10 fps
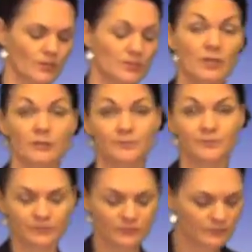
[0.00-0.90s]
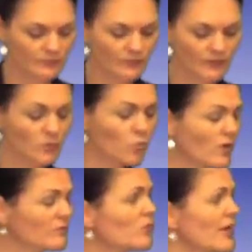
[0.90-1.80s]
So
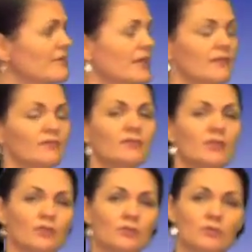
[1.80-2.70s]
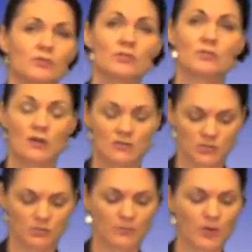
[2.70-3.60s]
one way then that you can start
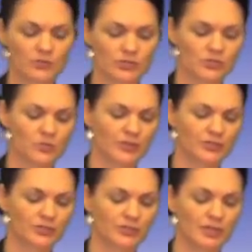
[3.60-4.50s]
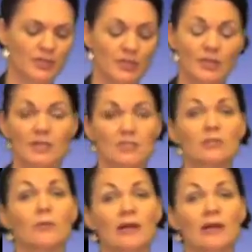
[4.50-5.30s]
to approach this question is to